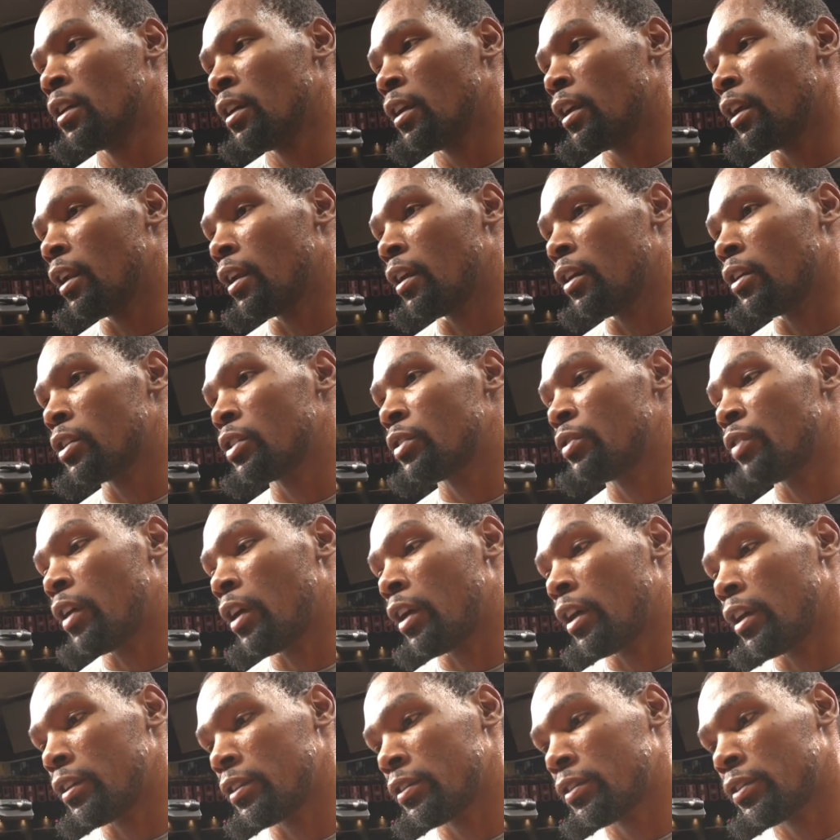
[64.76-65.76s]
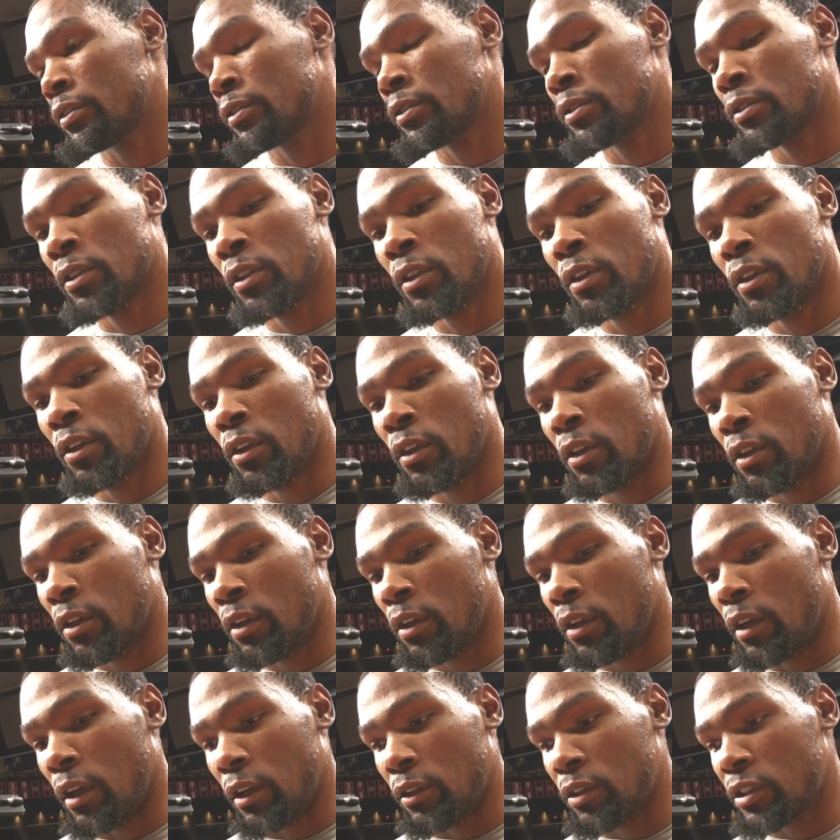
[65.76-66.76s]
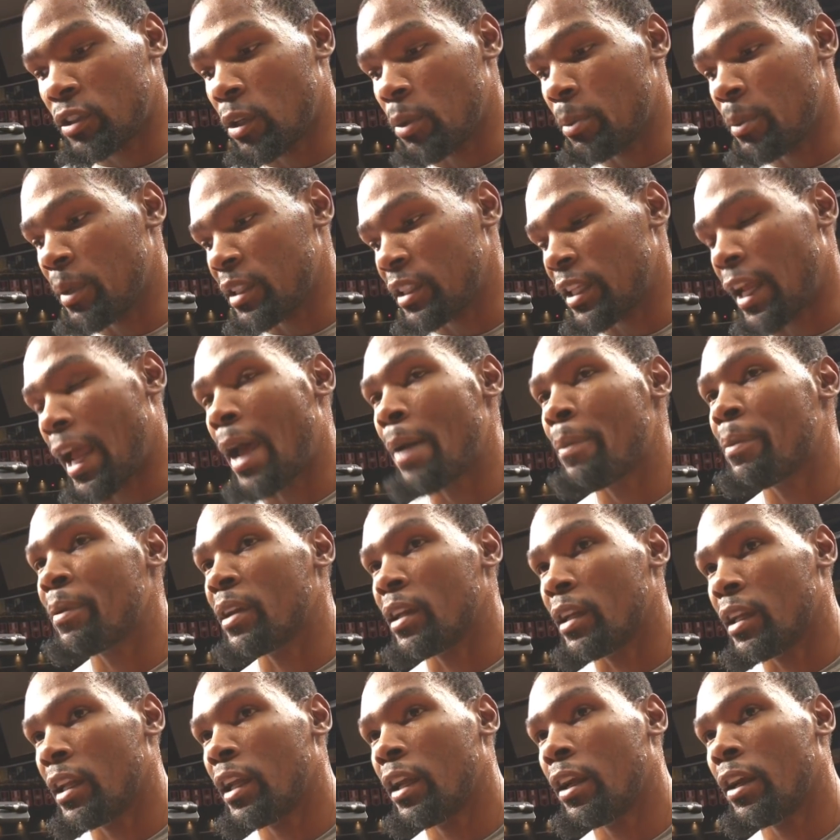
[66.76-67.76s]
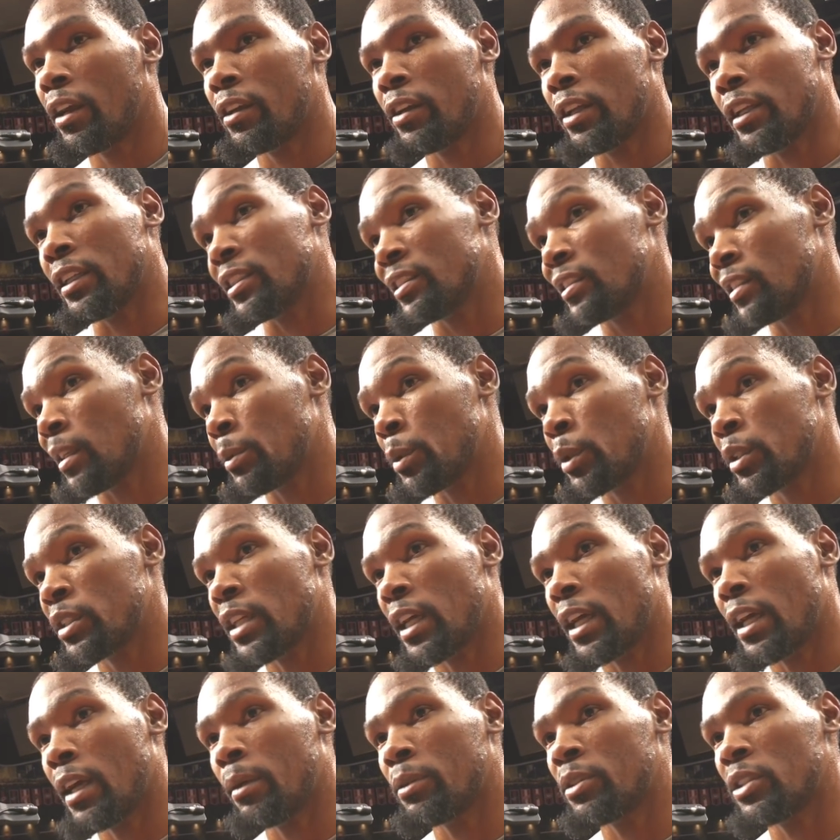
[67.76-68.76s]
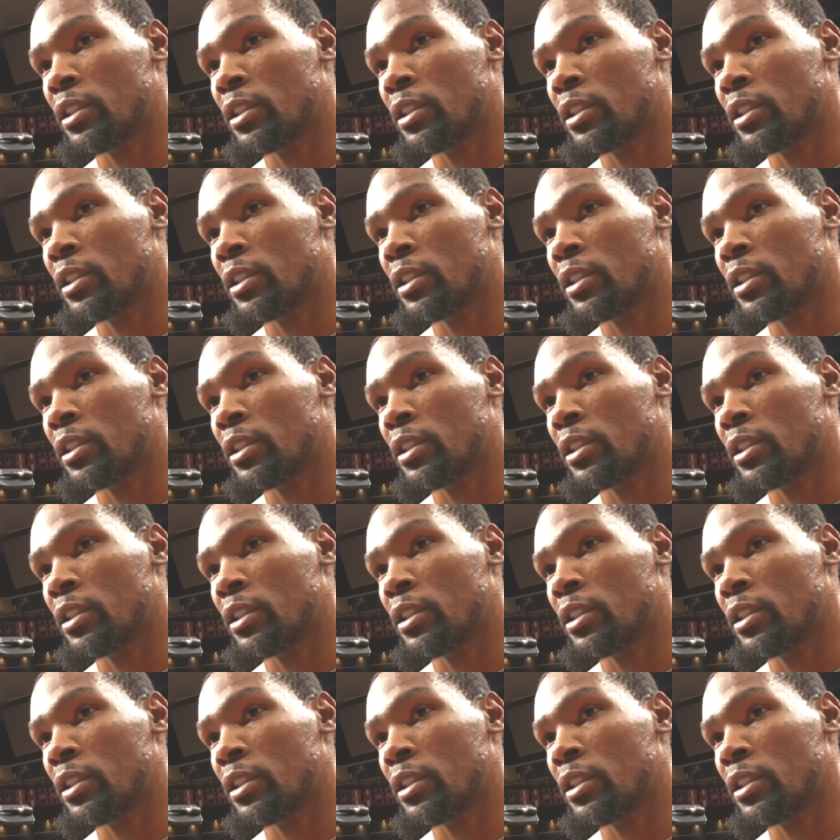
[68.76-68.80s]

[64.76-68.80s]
you know, as far as, you know, so much happening here in the summertime.